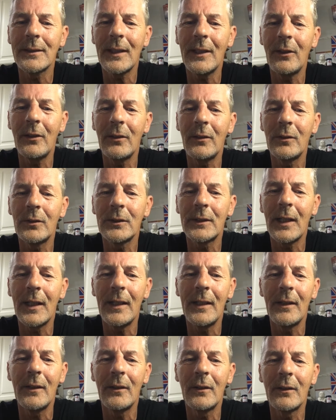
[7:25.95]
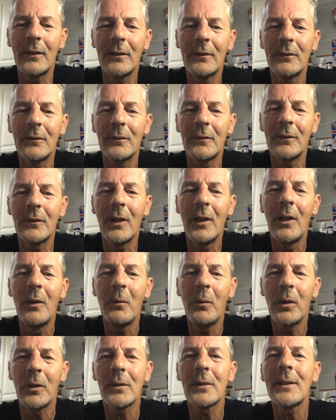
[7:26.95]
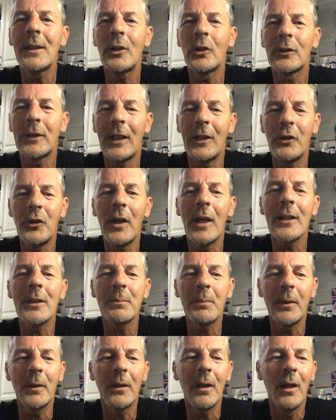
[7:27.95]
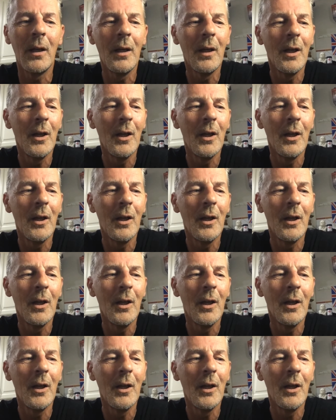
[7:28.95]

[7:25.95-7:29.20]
settle down, well, settle down, yes, but